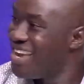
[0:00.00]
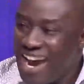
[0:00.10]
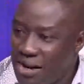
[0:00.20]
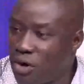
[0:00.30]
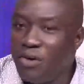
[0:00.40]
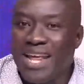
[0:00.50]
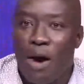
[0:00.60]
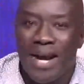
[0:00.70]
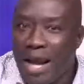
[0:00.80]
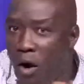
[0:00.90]
It's only a
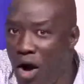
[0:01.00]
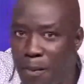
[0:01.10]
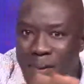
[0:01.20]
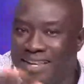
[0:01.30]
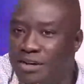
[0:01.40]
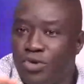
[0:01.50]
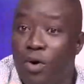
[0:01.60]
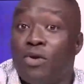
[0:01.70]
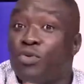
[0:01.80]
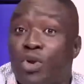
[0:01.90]
way all repentant so
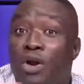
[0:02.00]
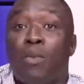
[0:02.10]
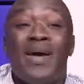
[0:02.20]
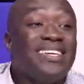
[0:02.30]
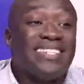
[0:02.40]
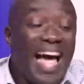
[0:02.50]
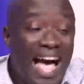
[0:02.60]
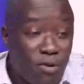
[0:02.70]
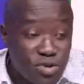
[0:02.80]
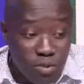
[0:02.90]
and turn the way this
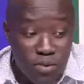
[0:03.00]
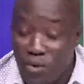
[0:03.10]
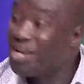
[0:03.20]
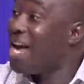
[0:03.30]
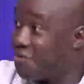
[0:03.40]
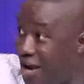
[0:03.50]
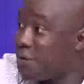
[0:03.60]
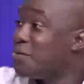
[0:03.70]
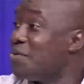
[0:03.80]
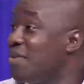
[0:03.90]
are because we will near
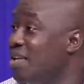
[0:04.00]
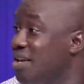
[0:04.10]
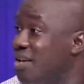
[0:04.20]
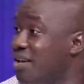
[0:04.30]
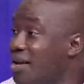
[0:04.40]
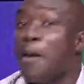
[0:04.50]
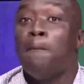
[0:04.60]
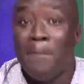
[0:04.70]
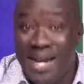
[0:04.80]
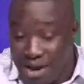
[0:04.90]
turn.
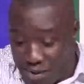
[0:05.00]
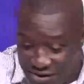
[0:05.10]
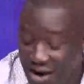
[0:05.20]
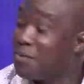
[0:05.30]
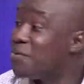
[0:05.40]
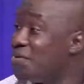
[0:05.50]
Media may turn.